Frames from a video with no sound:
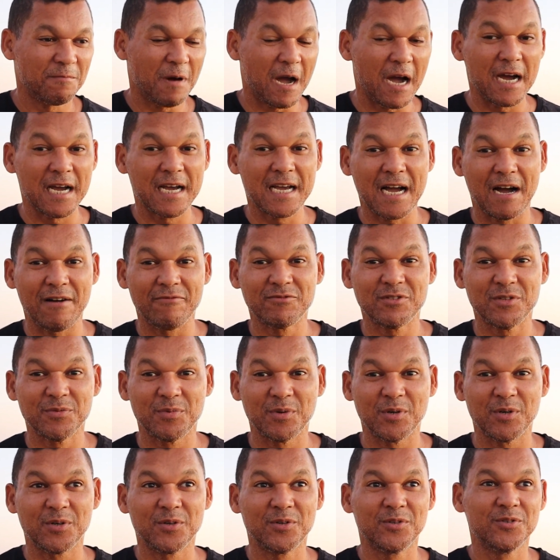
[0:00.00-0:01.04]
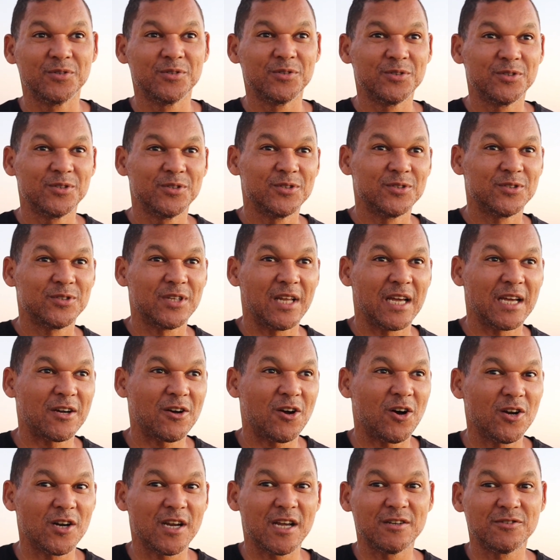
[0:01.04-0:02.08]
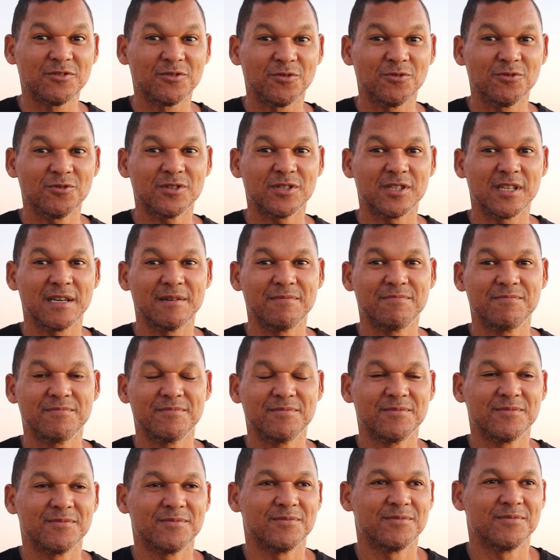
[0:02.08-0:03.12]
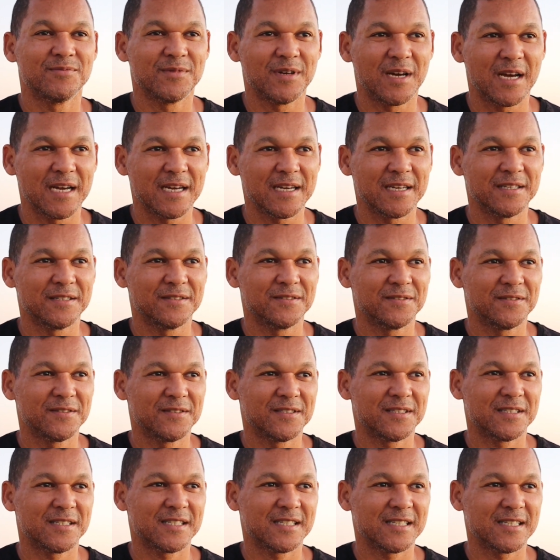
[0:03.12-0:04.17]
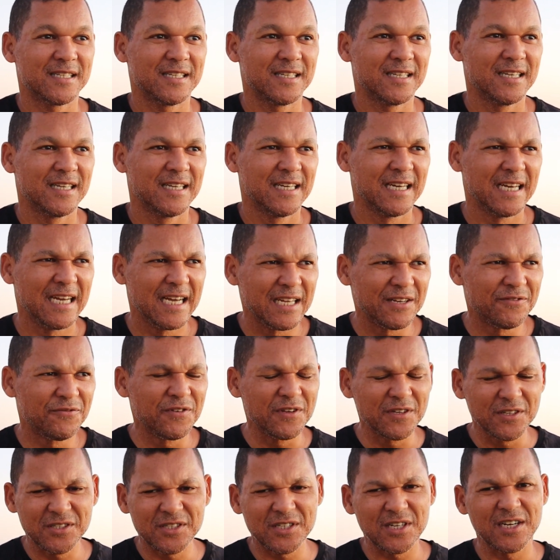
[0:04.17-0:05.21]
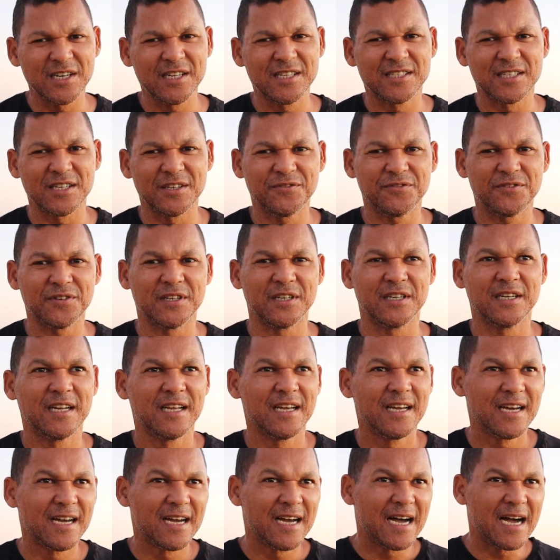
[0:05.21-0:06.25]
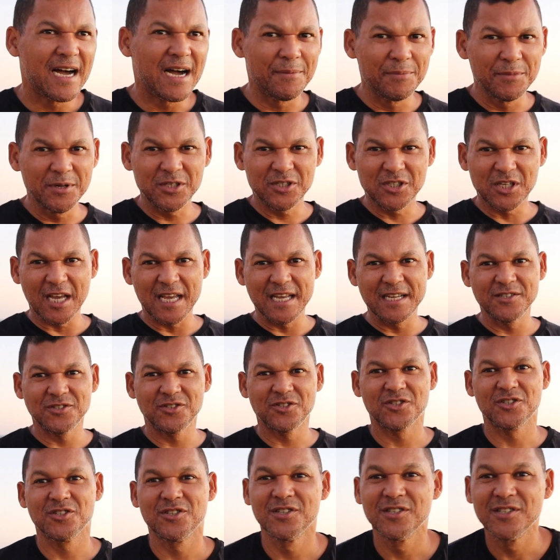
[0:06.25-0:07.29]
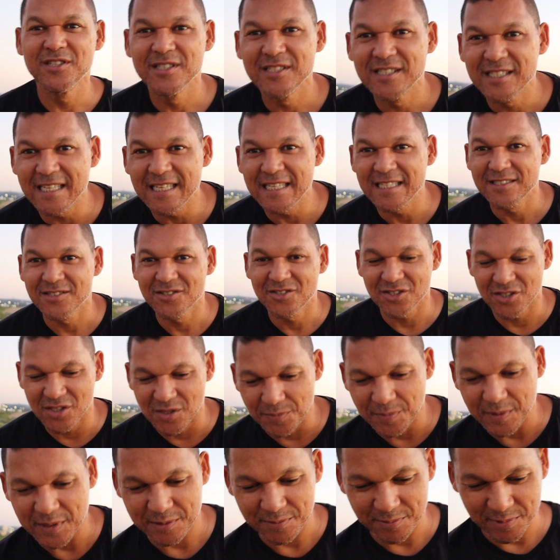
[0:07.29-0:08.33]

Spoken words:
Uncomfortable, like, on our doorstep, like, it feels really different. I'm gonna change scenes just a bit